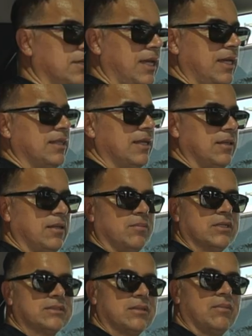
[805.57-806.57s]
And the
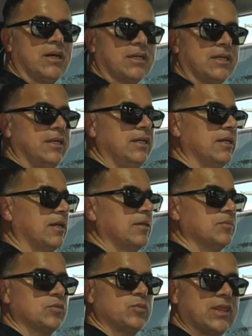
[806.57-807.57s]
Mustang Mach-E
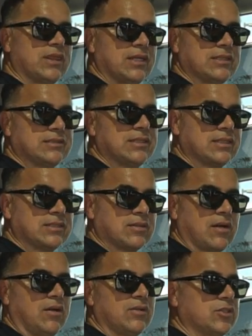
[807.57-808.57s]
comes with 6
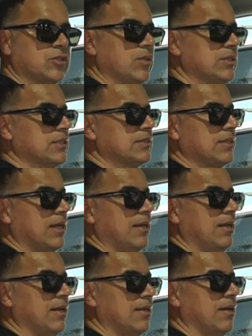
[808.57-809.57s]
color choices,
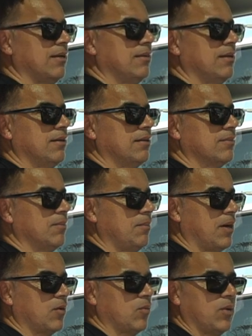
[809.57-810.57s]
unlike the
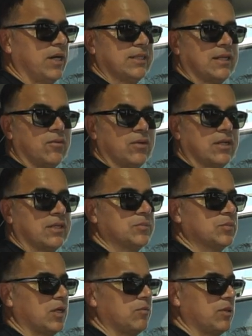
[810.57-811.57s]
Model Y that only
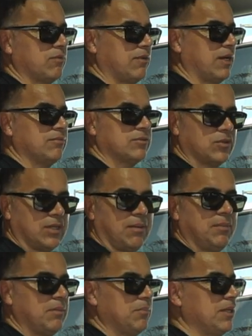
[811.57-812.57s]
comes with 5. So
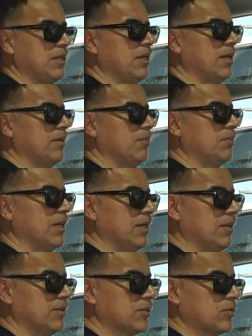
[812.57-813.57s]
that may be
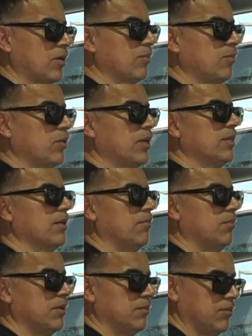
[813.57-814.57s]
a strong point,
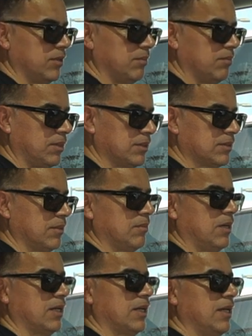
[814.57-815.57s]
but for the Mustang
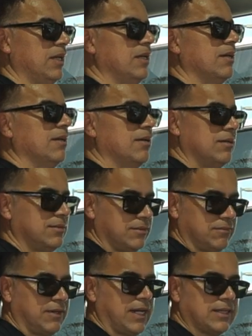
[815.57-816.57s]
Mach-E is the
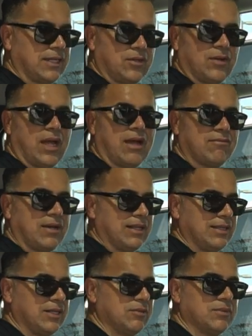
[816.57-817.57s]
fact that you have a
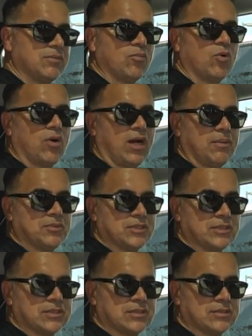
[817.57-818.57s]
little bit more
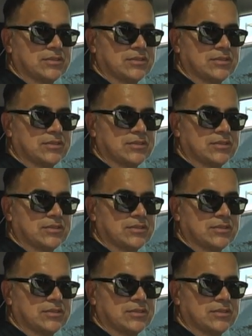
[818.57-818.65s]
options.